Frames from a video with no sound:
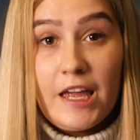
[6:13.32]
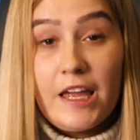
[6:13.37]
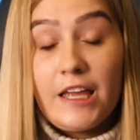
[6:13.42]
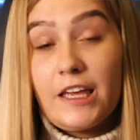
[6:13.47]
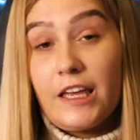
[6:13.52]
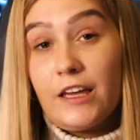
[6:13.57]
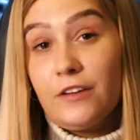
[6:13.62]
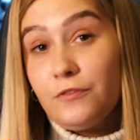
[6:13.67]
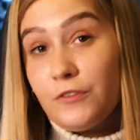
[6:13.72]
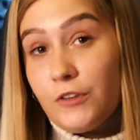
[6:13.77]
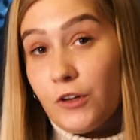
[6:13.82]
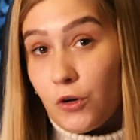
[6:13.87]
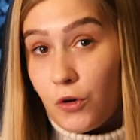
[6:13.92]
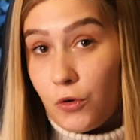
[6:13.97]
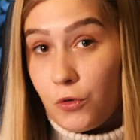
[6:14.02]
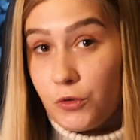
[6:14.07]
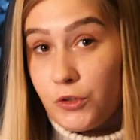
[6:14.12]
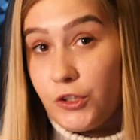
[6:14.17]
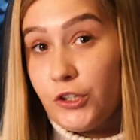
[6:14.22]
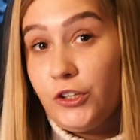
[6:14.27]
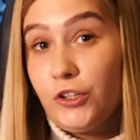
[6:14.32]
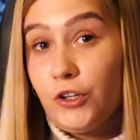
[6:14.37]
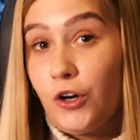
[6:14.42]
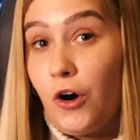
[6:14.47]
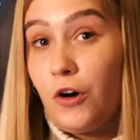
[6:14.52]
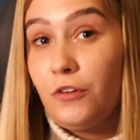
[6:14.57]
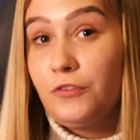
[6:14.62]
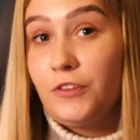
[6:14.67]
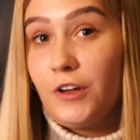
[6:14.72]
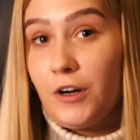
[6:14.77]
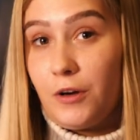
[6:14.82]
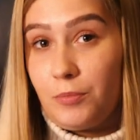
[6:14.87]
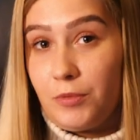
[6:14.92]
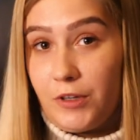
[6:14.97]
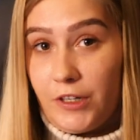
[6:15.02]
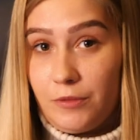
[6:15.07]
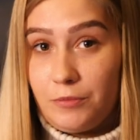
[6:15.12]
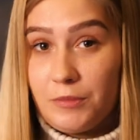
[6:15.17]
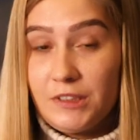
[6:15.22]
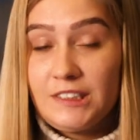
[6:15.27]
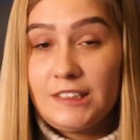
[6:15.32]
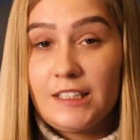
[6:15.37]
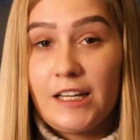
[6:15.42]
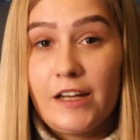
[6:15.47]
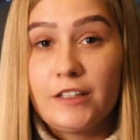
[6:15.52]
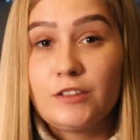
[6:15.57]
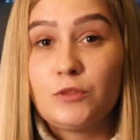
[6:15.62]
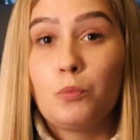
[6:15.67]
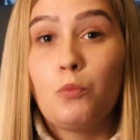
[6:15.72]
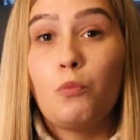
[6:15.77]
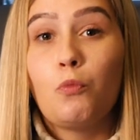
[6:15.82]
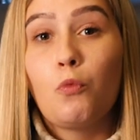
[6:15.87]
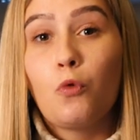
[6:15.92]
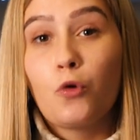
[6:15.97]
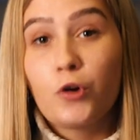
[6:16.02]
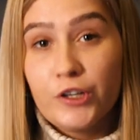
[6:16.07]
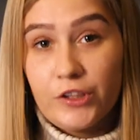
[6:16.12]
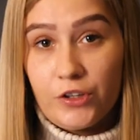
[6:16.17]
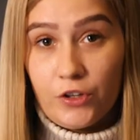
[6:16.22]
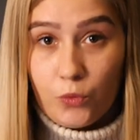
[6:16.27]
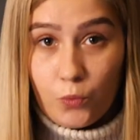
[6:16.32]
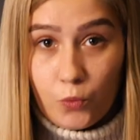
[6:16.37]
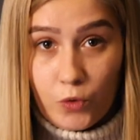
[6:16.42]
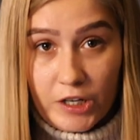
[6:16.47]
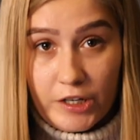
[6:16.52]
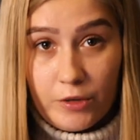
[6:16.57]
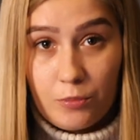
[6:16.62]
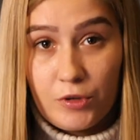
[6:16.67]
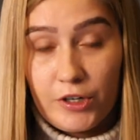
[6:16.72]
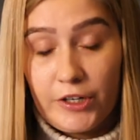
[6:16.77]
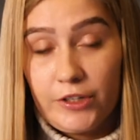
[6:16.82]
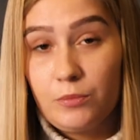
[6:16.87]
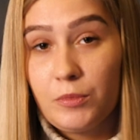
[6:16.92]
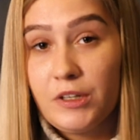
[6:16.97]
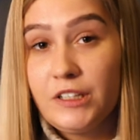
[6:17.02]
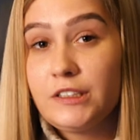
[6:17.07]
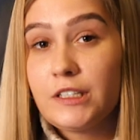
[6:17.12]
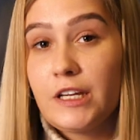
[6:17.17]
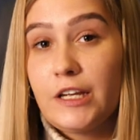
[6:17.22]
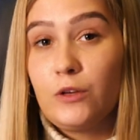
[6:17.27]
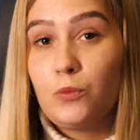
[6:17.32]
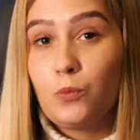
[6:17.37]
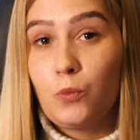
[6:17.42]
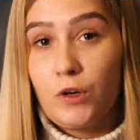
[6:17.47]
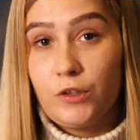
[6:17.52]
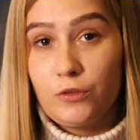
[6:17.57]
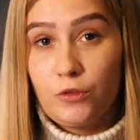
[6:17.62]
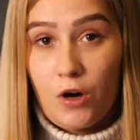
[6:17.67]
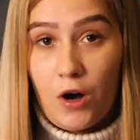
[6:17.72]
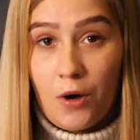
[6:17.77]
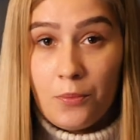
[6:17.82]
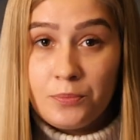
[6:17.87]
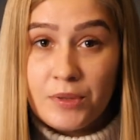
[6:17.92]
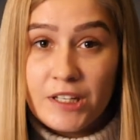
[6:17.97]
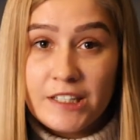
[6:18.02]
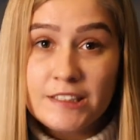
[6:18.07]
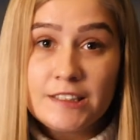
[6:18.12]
If the owner of the apartments has more than one apartment in one complex,